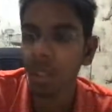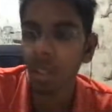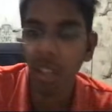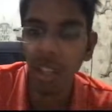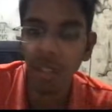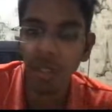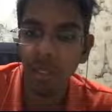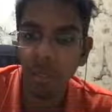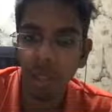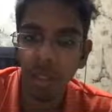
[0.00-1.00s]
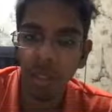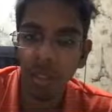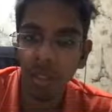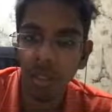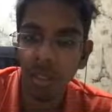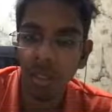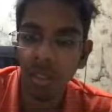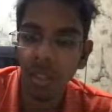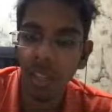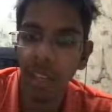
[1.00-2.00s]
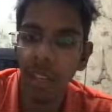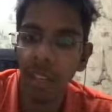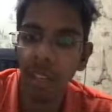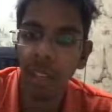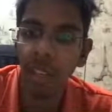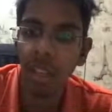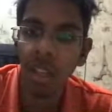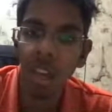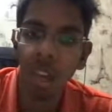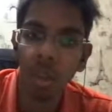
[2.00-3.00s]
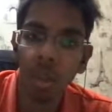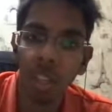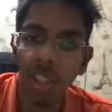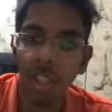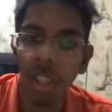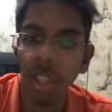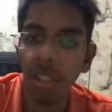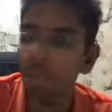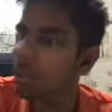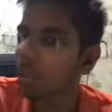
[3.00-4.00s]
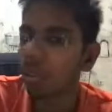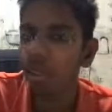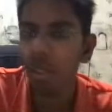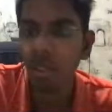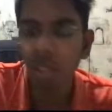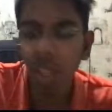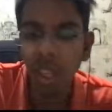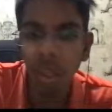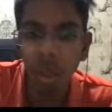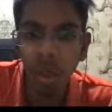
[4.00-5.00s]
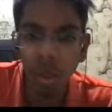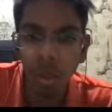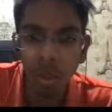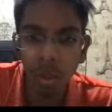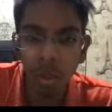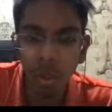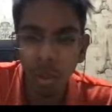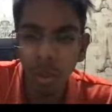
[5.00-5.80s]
Knight h5 is blunder. Dead knight. Had to go knight g8. Had to go.